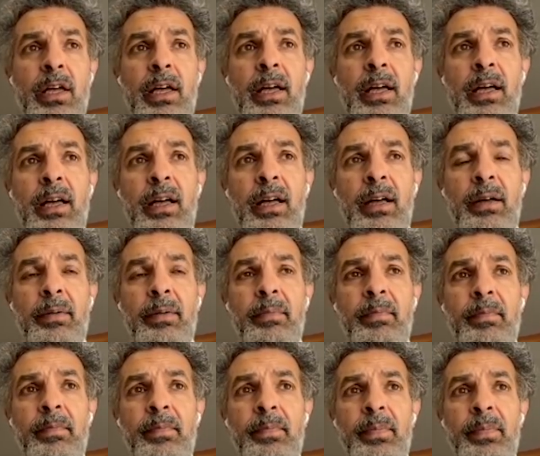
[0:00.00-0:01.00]

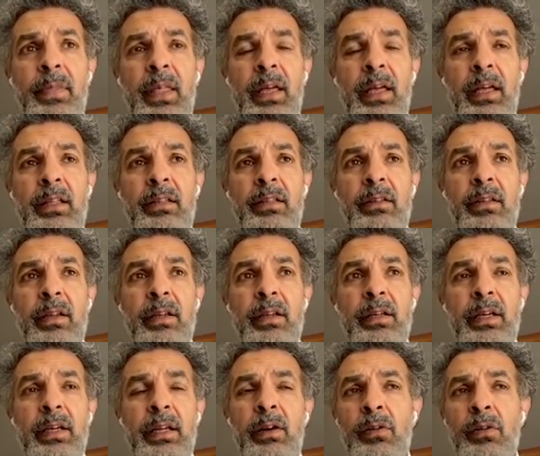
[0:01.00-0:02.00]
And
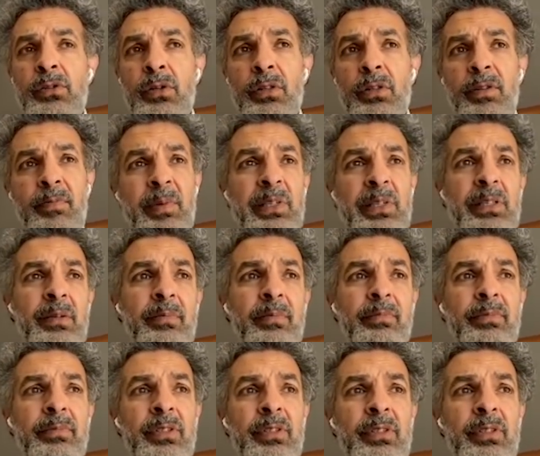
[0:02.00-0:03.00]
also there've been
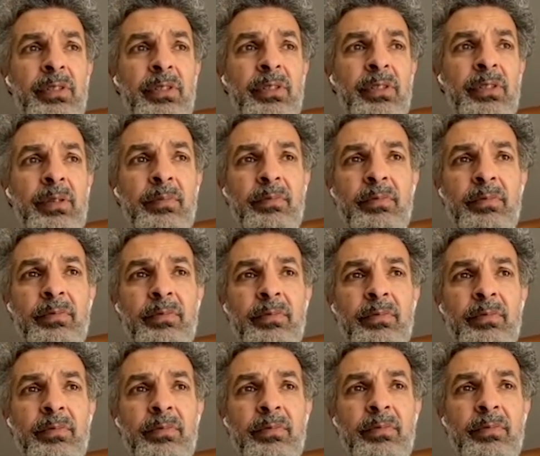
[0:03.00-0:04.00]
some
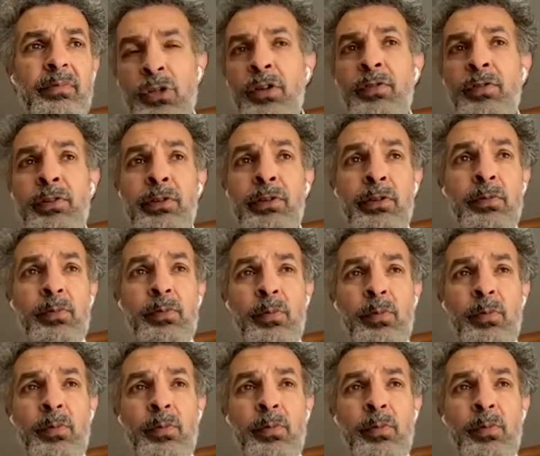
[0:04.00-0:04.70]
civil